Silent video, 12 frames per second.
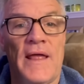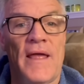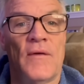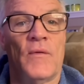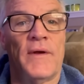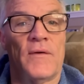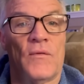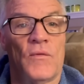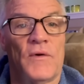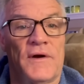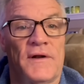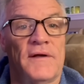And we're
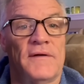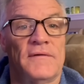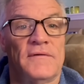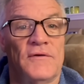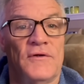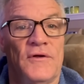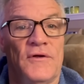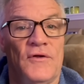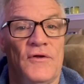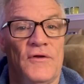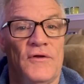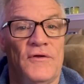going to,
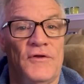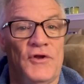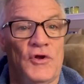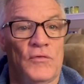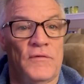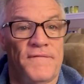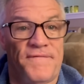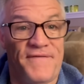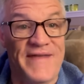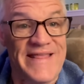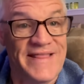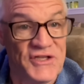you know,
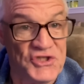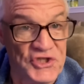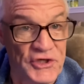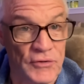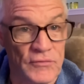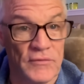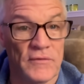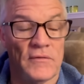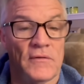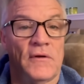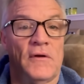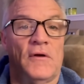feed the children.
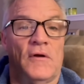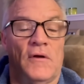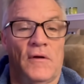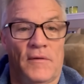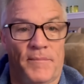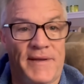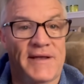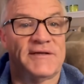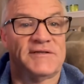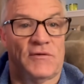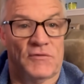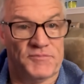
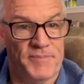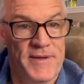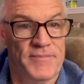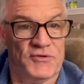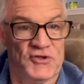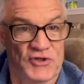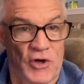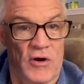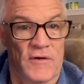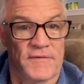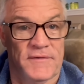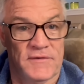Because there was people
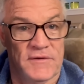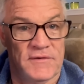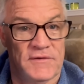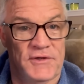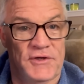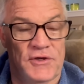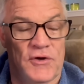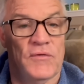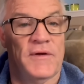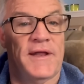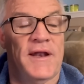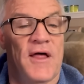starving, you know,
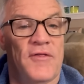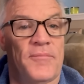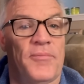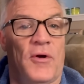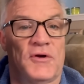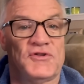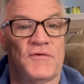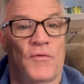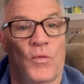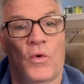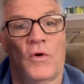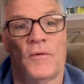in other parts of the
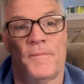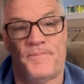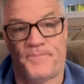world.